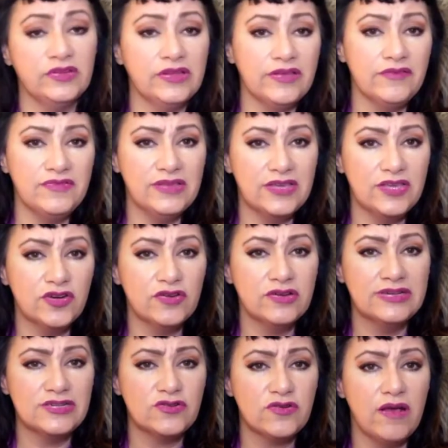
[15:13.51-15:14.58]
I feel like you're going
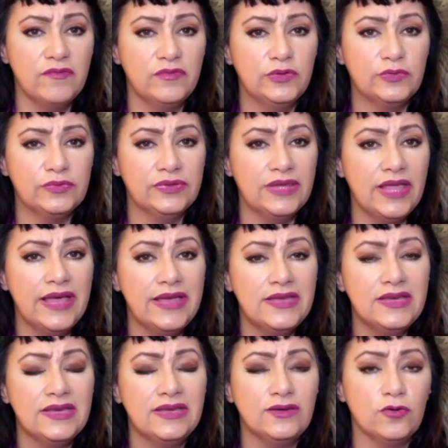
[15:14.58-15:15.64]
to travel light
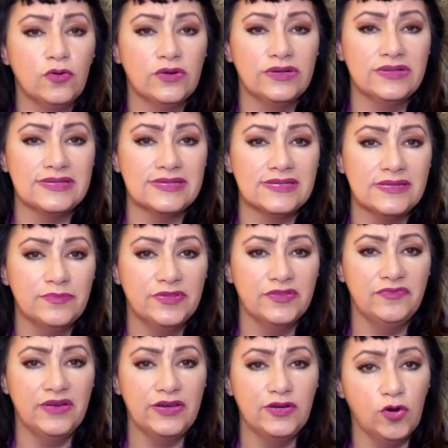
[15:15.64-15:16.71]
in order to
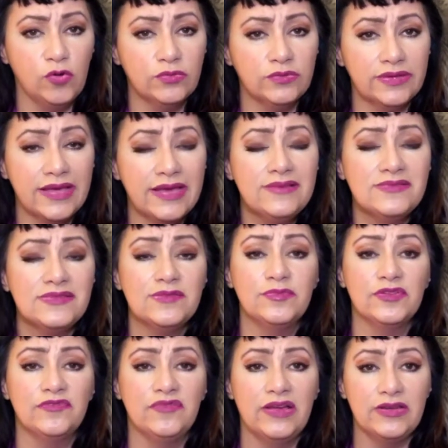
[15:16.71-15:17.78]
simplify your own life,
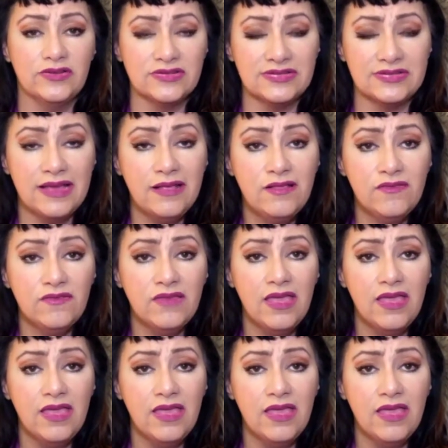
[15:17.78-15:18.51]
simplify yourself.